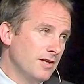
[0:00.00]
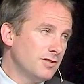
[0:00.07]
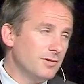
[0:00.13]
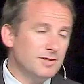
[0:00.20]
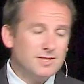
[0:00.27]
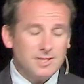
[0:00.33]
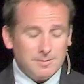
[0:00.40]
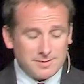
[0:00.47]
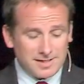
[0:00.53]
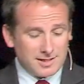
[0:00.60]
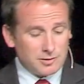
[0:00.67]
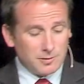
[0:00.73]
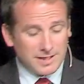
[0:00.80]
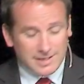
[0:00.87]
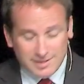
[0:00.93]
So, in some
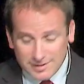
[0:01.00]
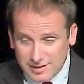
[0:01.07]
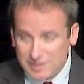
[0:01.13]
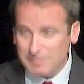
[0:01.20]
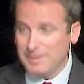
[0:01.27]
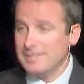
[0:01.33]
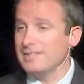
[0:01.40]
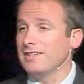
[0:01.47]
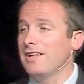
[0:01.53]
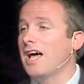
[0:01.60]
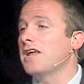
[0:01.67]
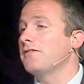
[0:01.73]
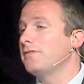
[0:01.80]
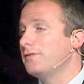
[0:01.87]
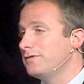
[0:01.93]
sense, we can dismiss a
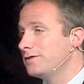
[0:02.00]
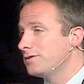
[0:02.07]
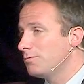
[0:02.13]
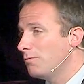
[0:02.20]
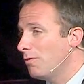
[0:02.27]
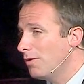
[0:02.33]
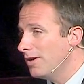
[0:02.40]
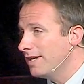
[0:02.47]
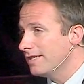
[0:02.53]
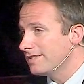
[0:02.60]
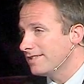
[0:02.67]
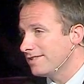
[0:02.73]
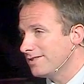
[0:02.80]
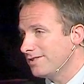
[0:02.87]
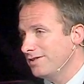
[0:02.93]
lot of his
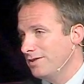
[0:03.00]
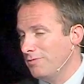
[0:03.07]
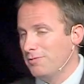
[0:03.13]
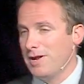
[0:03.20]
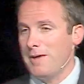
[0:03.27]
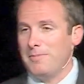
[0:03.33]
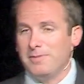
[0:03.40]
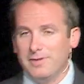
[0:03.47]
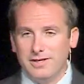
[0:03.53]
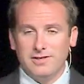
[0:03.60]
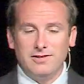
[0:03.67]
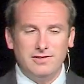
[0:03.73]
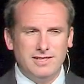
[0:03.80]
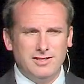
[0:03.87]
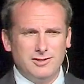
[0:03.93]
warnings as, you know, we're not
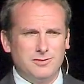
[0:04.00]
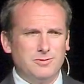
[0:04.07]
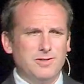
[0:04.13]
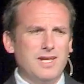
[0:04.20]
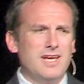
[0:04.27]
political leaders, we're